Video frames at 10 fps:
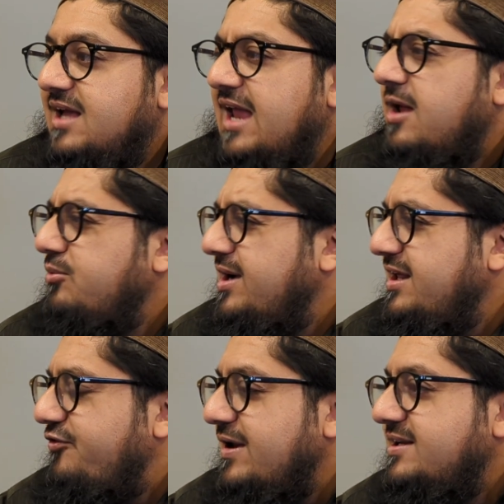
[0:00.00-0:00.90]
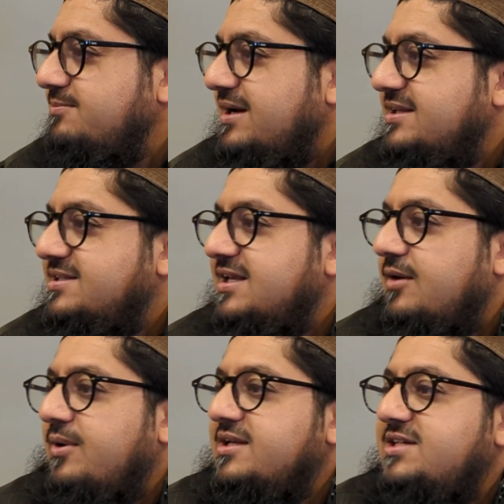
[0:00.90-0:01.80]
I'm really offended by this, and I
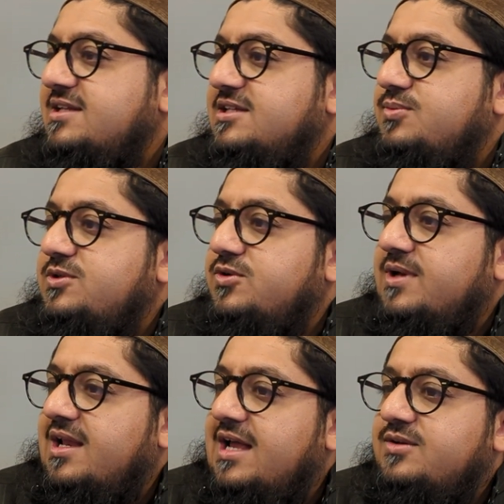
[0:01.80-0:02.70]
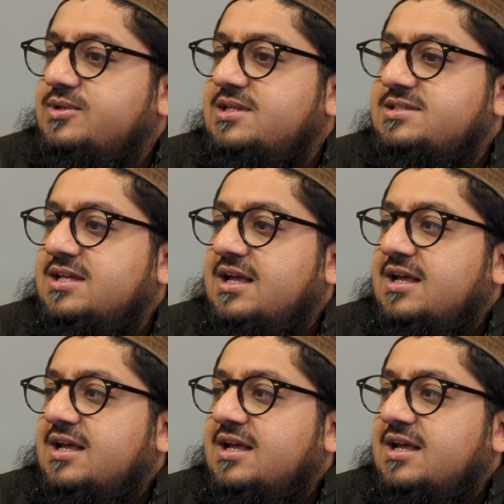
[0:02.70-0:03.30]
want to share this with you, and I'll end with this,